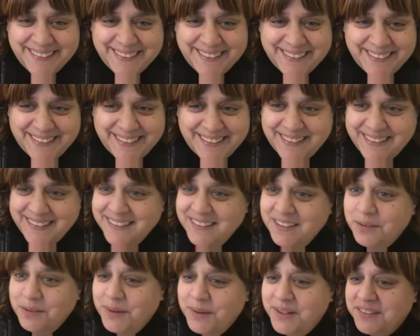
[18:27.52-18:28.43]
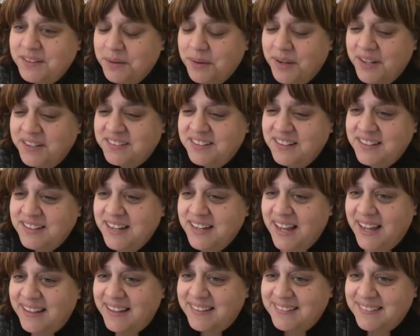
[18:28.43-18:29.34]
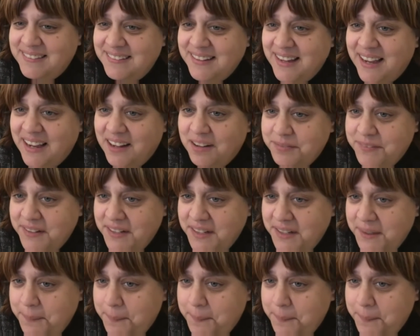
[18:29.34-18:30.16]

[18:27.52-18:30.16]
We have a question. What's a question? Yes, Alvi.